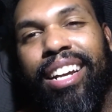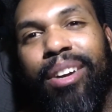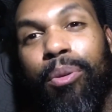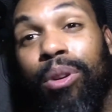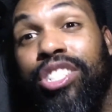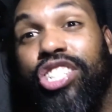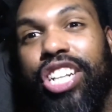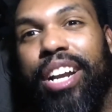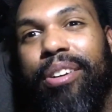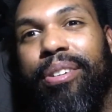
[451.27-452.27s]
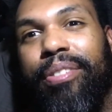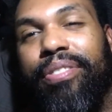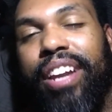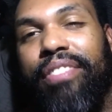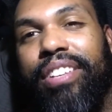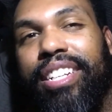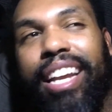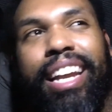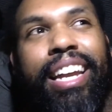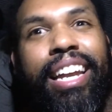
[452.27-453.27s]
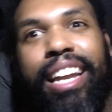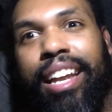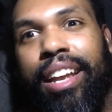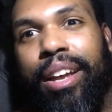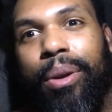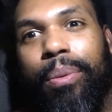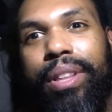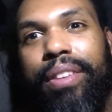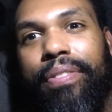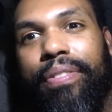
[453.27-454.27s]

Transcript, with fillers: one share of Netflix? Like, what the,